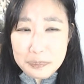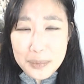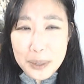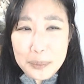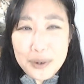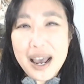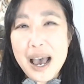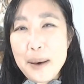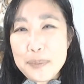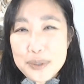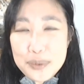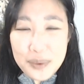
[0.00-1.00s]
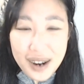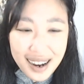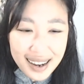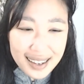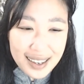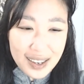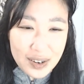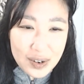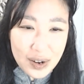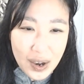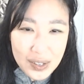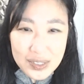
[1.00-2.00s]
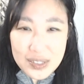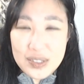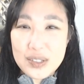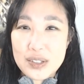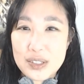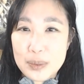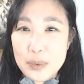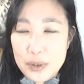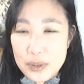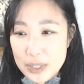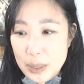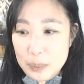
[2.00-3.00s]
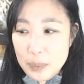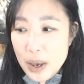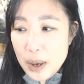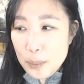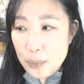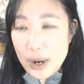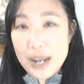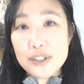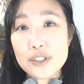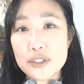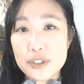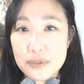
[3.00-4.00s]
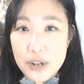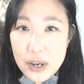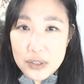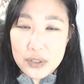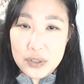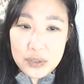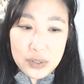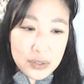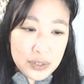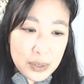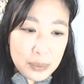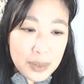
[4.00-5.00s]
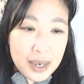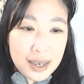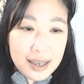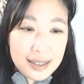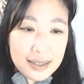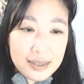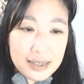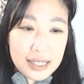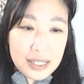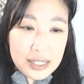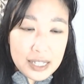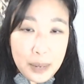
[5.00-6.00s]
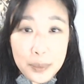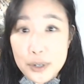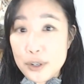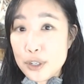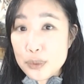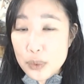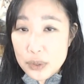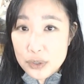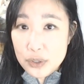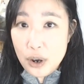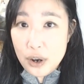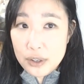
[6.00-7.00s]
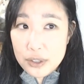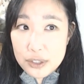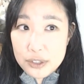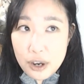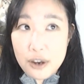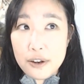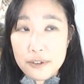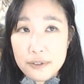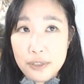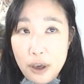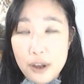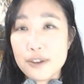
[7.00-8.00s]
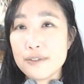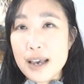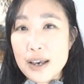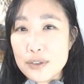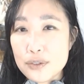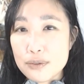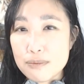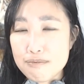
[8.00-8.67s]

perhaps why in Gnosticism or some branches of Gnosticism, the Demiurge was thought of as